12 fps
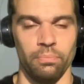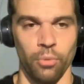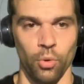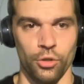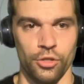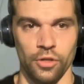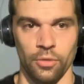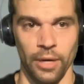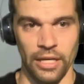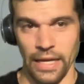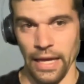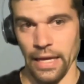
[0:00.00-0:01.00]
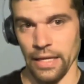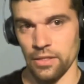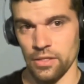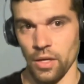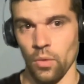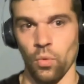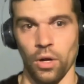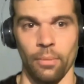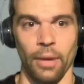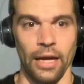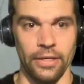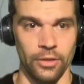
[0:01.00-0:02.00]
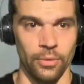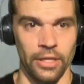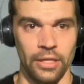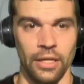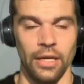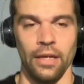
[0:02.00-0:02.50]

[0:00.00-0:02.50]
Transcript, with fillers: portion of my day and say, what am I doing